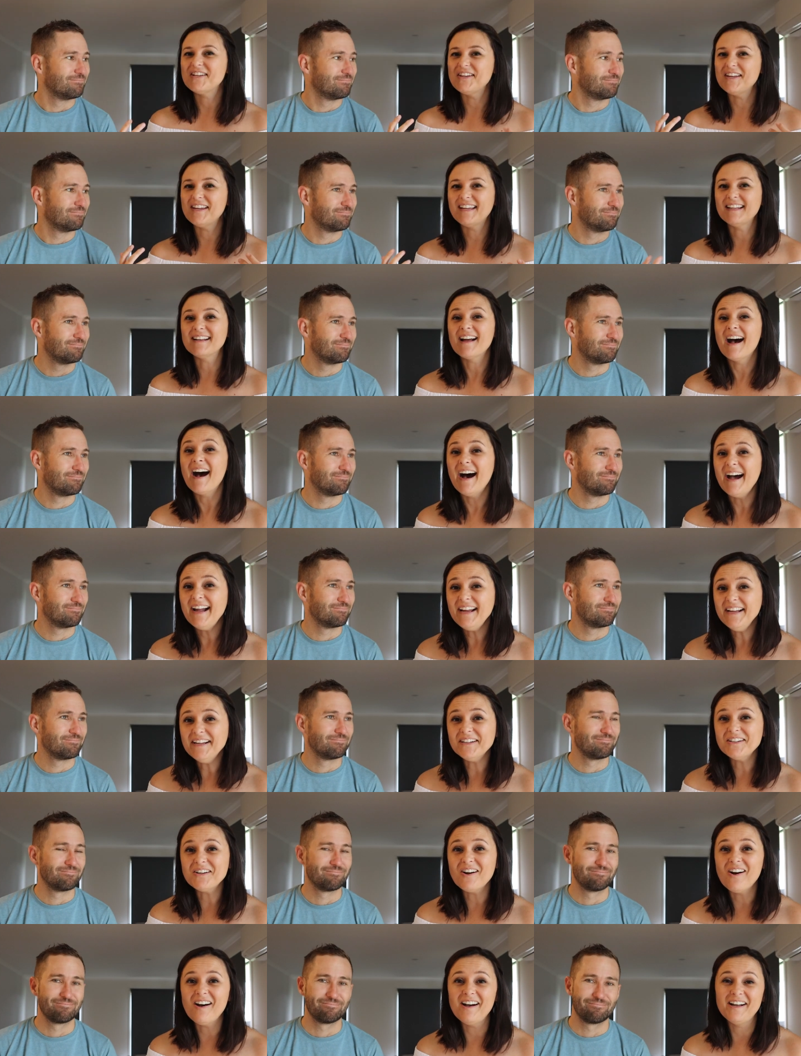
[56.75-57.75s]
Speaker 1: So you can
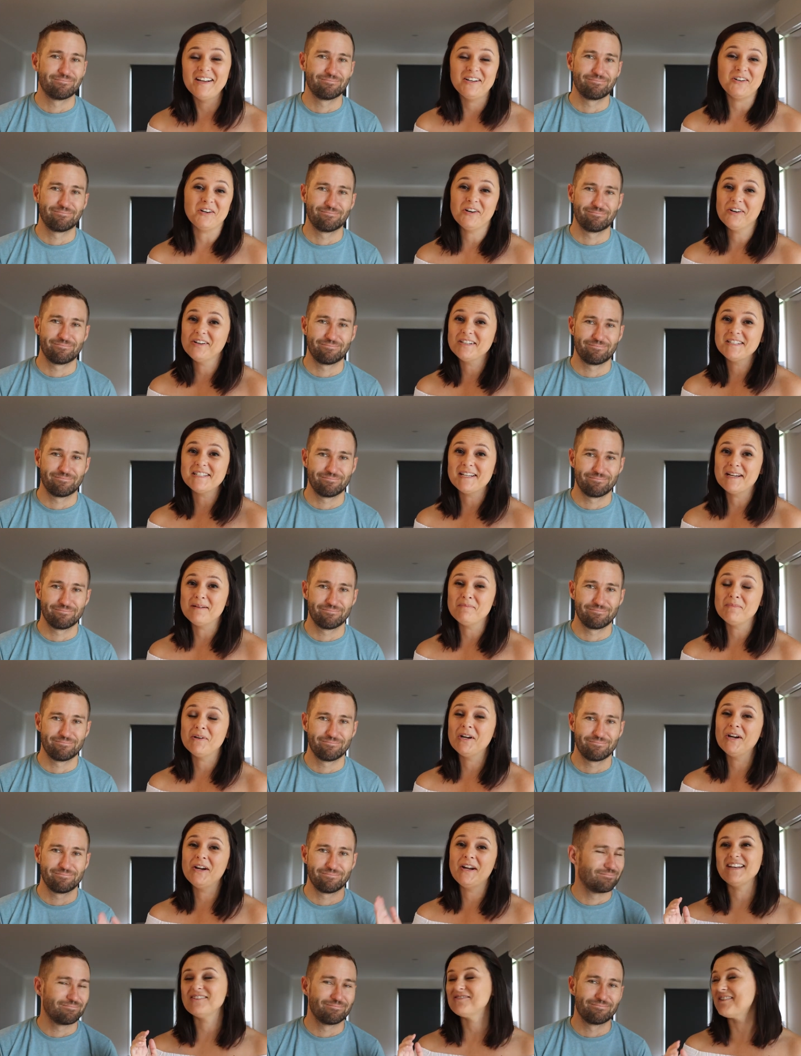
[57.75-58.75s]
hire a car at OR Tambo
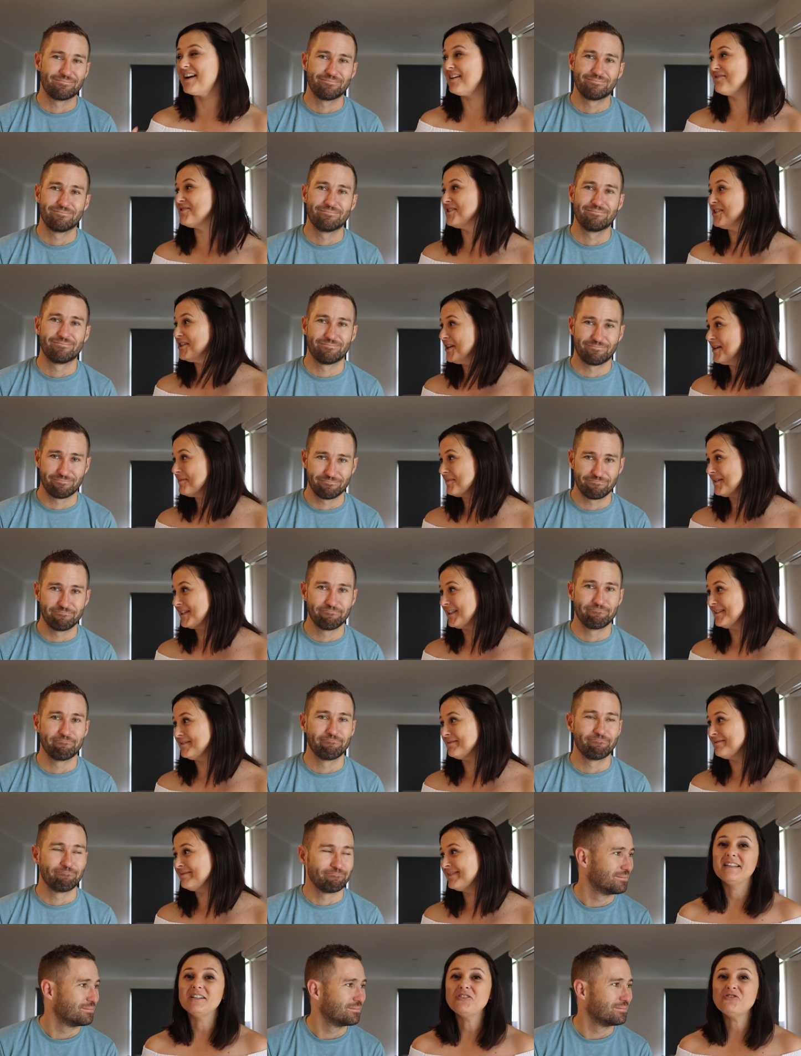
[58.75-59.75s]
and drive to
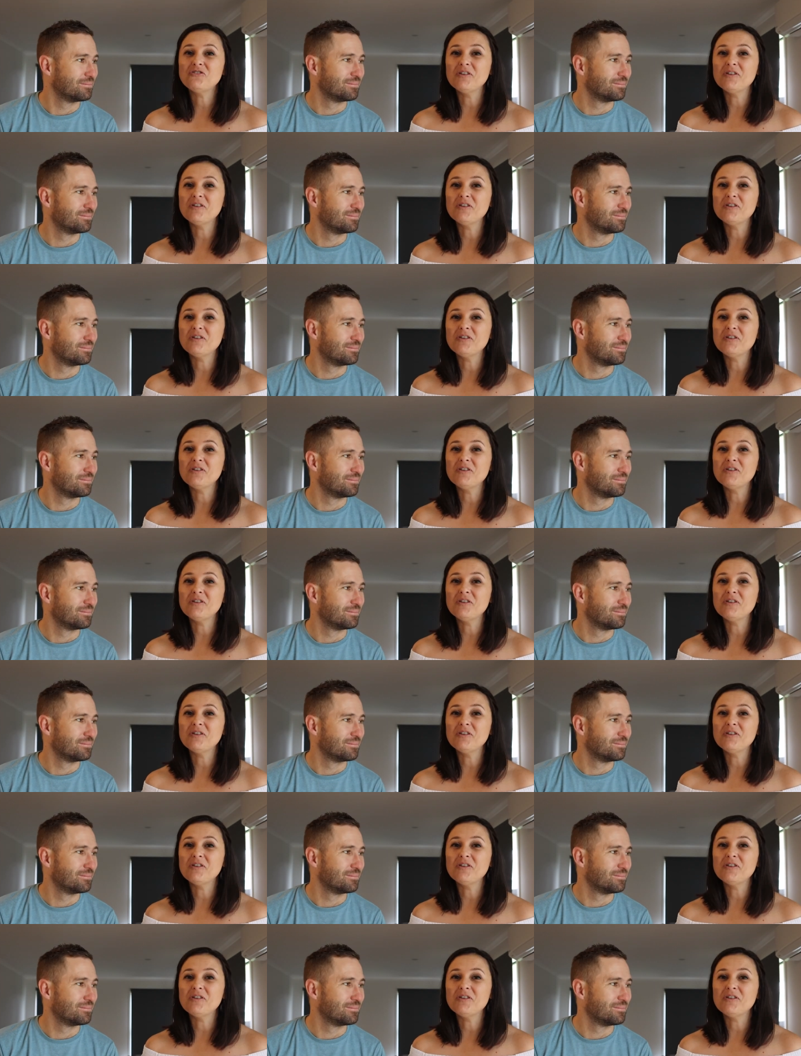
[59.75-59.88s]
Durban. The